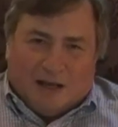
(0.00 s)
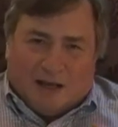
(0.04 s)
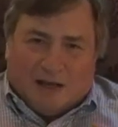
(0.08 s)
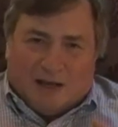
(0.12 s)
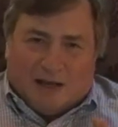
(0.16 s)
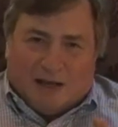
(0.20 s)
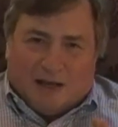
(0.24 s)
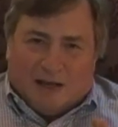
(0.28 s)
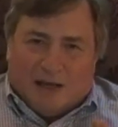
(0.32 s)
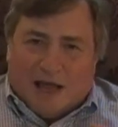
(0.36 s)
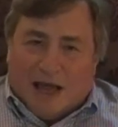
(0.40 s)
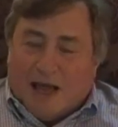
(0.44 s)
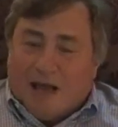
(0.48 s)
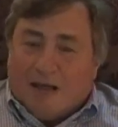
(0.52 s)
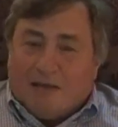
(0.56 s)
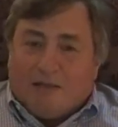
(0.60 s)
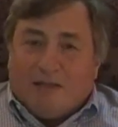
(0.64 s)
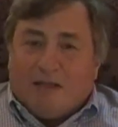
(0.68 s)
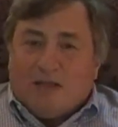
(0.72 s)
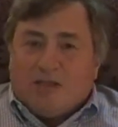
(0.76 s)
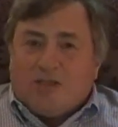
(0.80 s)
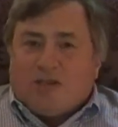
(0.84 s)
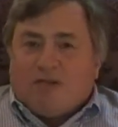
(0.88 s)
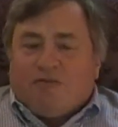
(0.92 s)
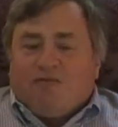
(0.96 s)

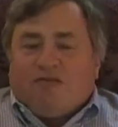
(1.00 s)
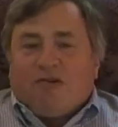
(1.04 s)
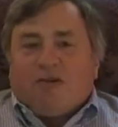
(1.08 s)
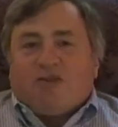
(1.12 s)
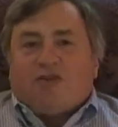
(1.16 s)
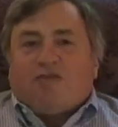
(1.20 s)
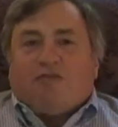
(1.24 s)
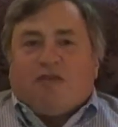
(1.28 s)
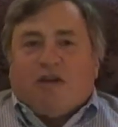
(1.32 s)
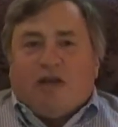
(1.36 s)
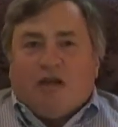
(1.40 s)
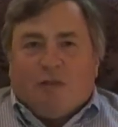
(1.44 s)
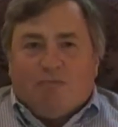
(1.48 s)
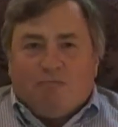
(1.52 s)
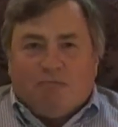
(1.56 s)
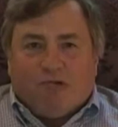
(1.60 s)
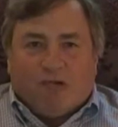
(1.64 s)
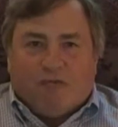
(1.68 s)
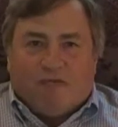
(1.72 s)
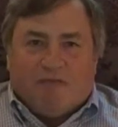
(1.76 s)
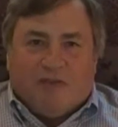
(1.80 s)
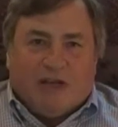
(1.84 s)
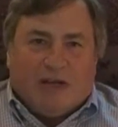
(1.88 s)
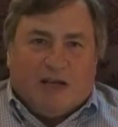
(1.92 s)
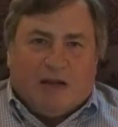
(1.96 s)
This is the first of a
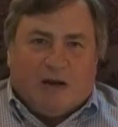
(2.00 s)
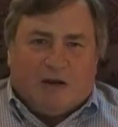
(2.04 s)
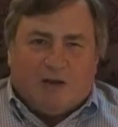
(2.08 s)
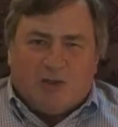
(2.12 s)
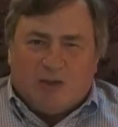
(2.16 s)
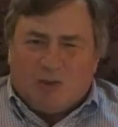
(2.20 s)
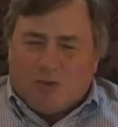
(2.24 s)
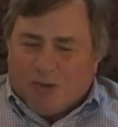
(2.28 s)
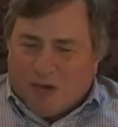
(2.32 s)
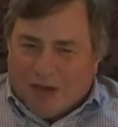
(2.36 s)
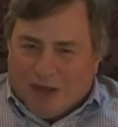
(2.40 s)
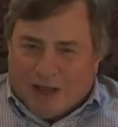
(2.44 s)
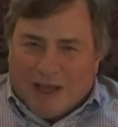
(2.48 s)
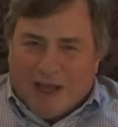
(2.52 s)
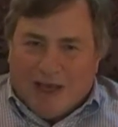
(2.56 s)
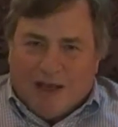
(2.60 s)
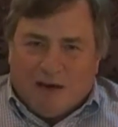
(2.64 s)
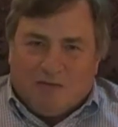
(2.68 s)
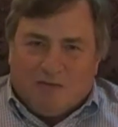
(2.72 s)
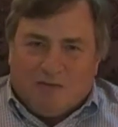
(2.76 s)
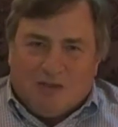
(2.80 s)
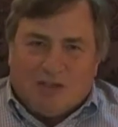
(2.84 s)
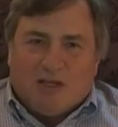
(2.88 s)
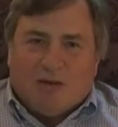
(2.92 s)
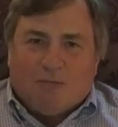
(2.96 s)
number of videos where I'll
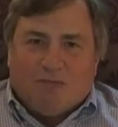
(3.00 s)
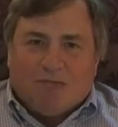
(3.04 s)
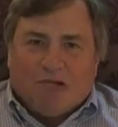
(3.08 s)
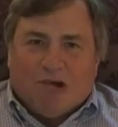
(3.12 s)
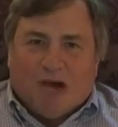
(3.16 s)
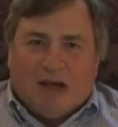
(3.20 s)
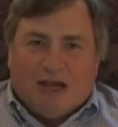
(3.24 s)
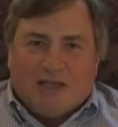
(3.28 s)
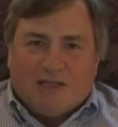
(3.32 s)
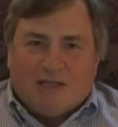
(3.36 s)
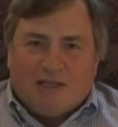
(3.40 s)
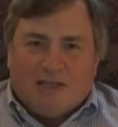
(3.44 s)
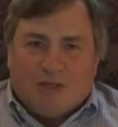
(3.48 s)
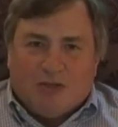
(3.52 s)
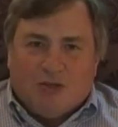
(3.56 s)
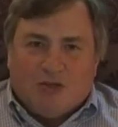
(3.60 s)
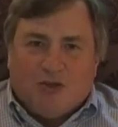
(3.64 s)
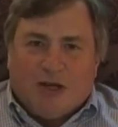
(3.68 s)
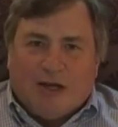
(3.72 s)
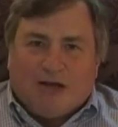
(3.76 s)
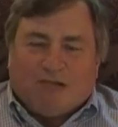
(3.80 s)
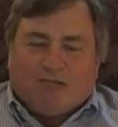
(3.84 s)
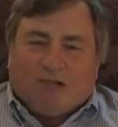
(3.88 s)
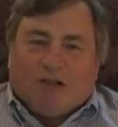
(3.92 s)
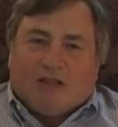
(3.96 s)
kind of summarize the
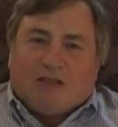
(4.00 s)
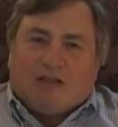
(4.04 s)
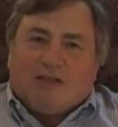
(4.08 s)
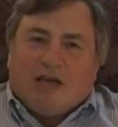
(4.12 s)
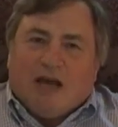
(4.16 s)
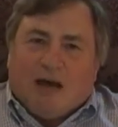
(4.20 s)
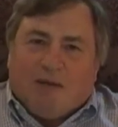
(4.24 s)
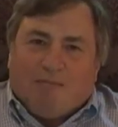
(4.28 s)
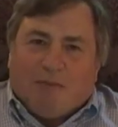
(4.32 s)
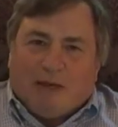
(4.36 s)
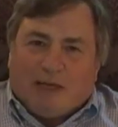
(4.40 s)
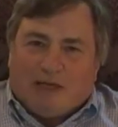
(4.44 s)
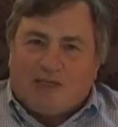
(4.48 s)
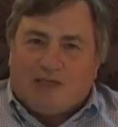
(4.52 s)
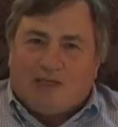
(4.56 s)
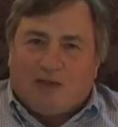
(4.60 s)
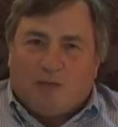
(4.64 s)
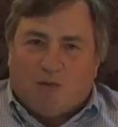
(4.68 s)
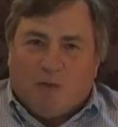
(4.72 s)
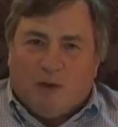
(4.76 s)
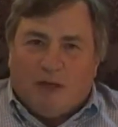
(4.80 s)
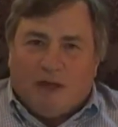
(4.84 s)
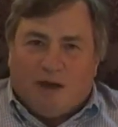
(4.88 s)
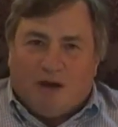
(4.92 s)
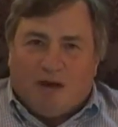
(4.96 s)
general topics
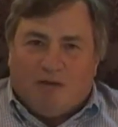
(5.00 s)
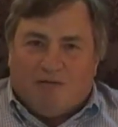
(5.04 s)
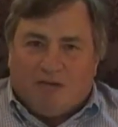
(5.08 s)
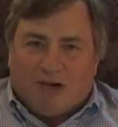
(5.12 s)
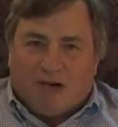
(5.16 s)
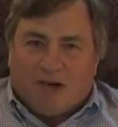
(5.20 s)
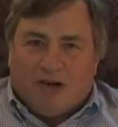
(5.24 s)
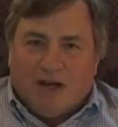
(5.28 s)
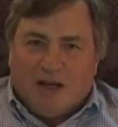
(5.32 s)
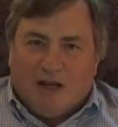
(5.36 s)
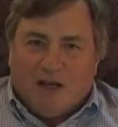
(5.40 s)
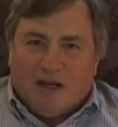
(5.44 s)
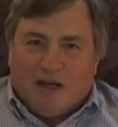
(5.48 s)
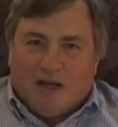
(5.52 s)
that we cover